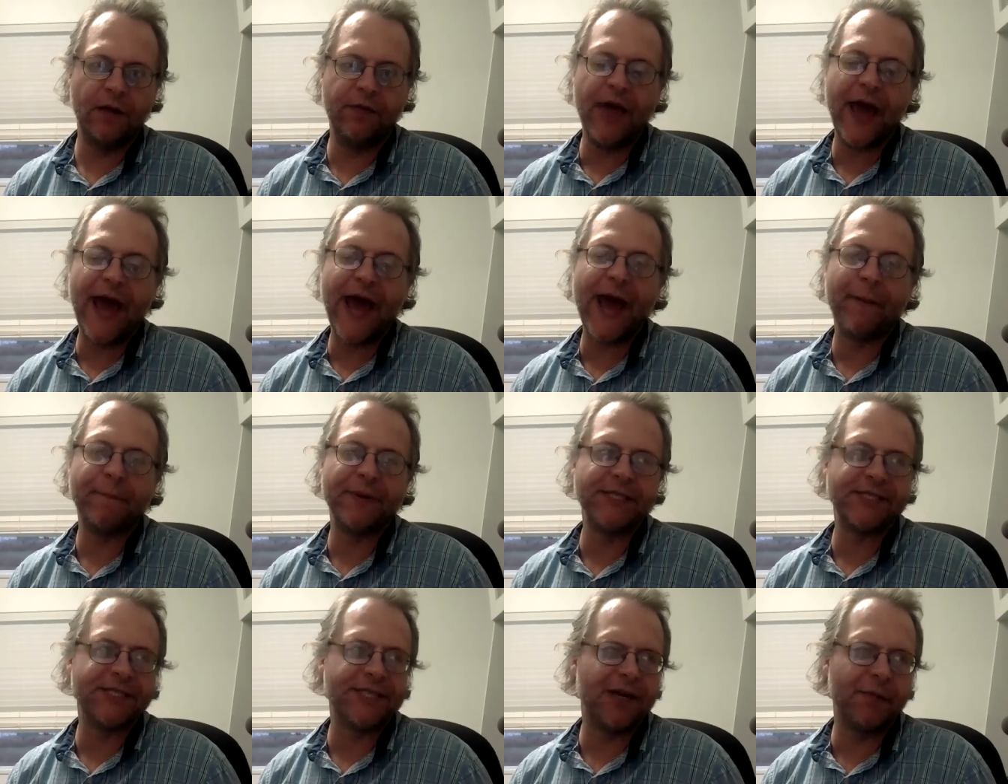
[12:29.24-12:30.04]
That
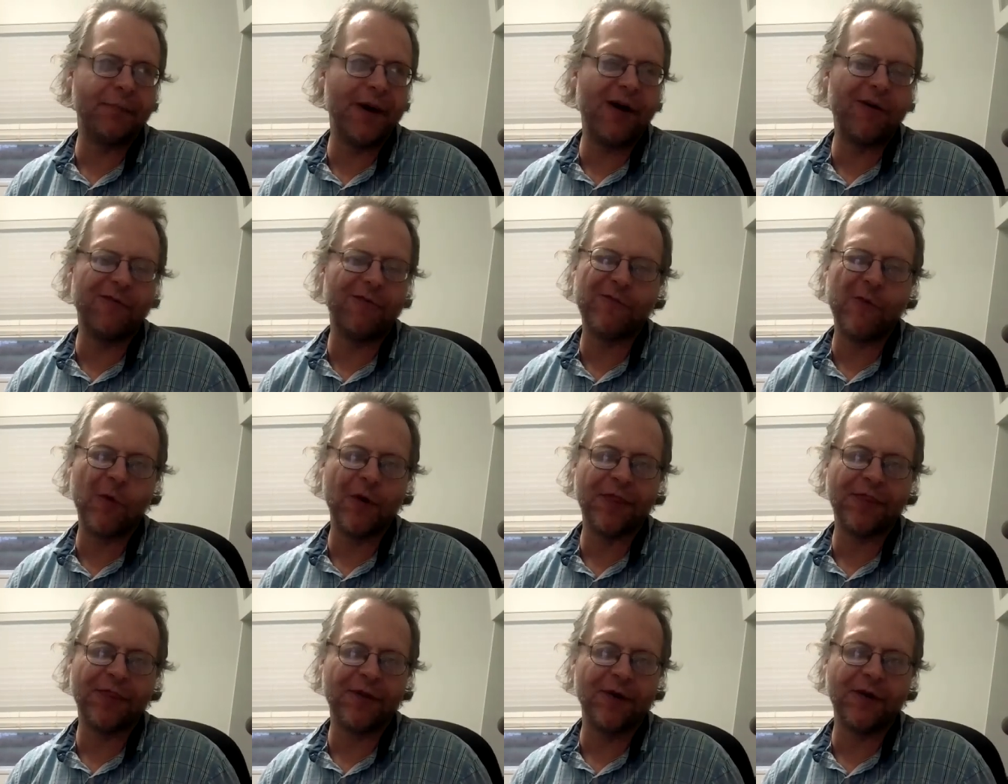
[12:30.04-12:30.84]
happens at about
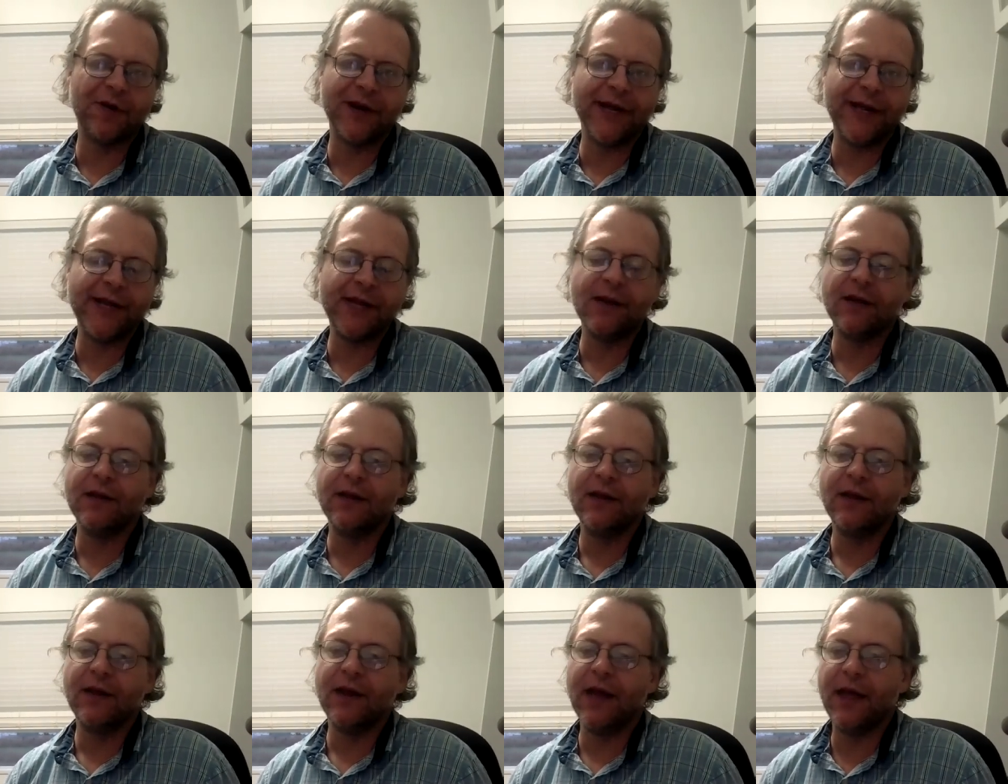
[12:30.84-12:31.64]
4:30,
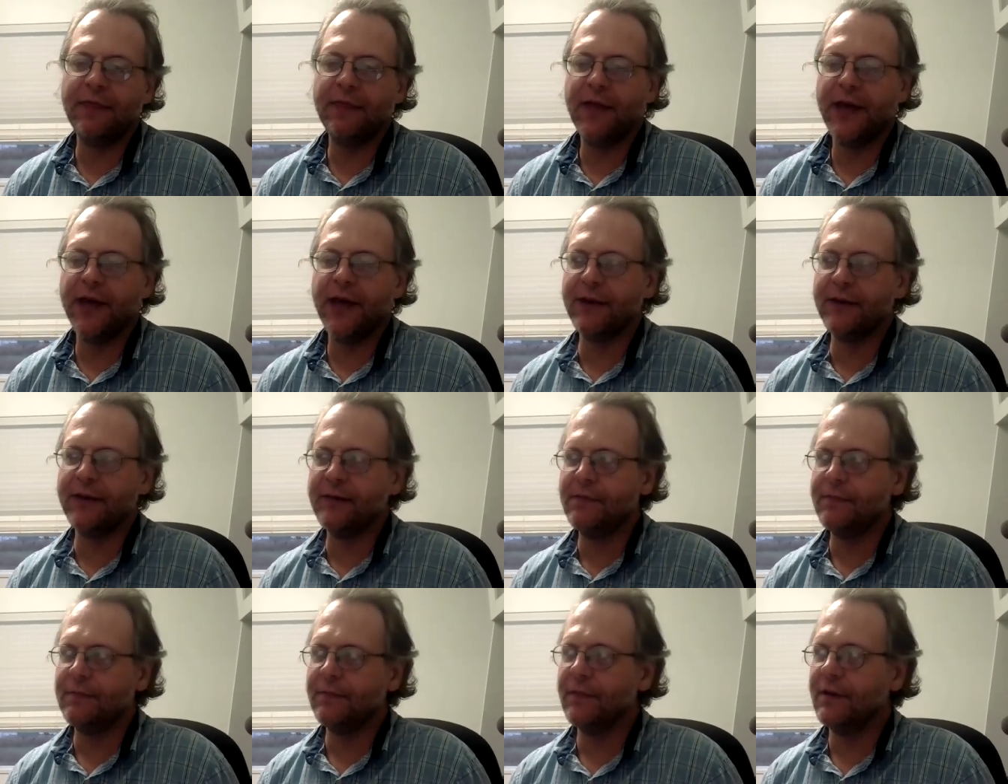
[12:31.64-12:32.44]
and
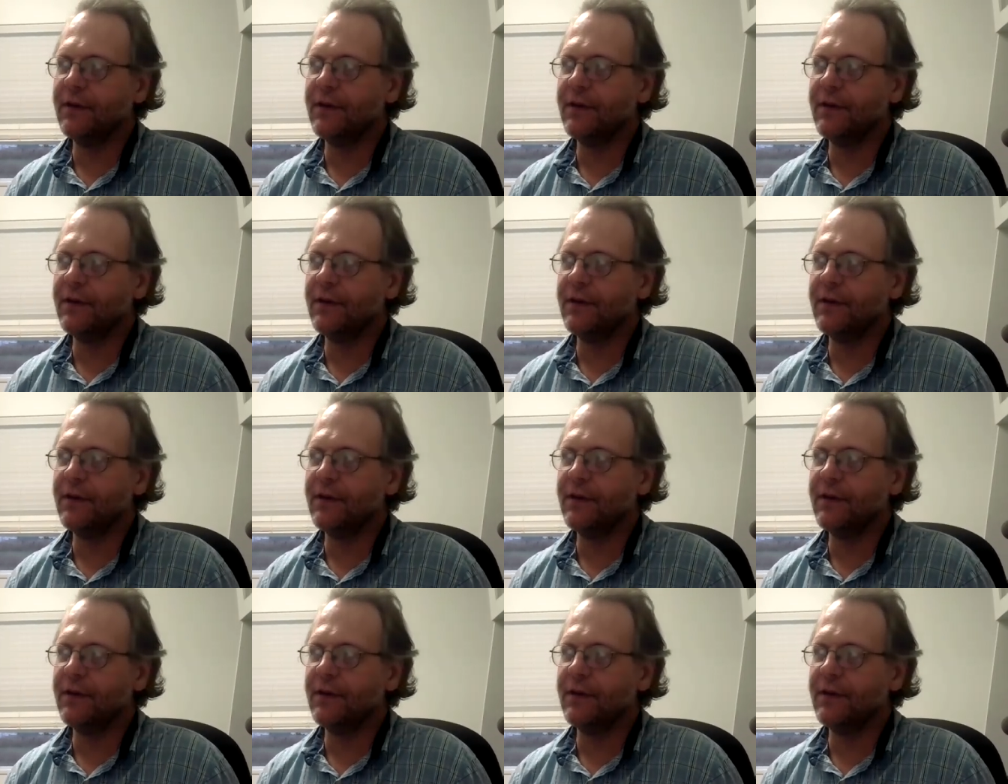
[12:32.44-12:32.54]
then